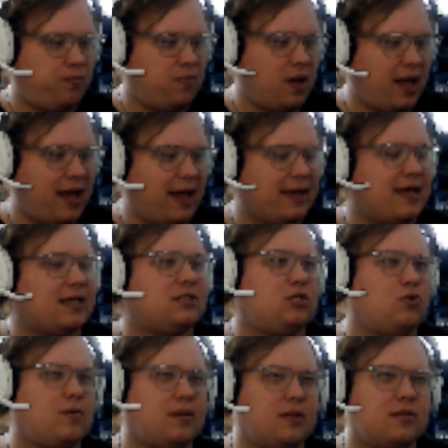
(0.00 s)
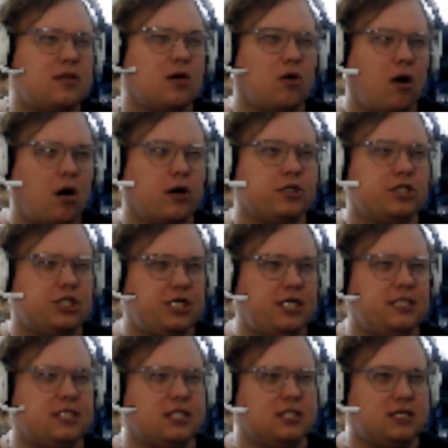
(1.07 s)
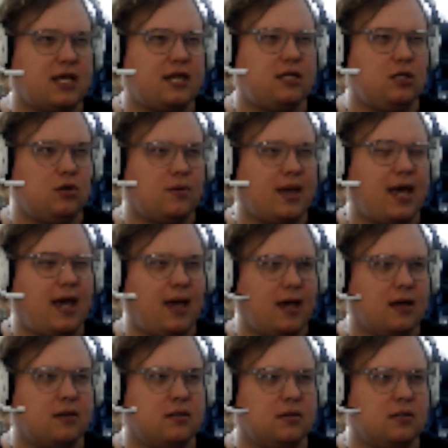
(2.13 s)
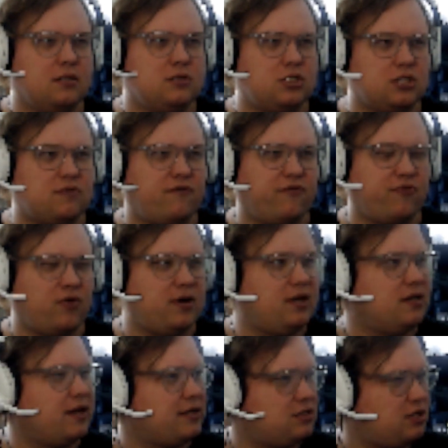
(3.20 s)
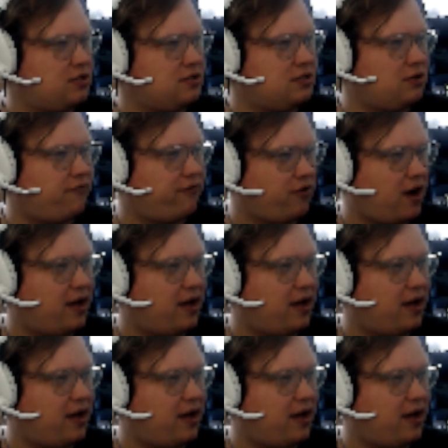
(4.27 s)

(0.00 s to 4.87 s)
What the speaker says: I guess there are cheeses that you can just do you fry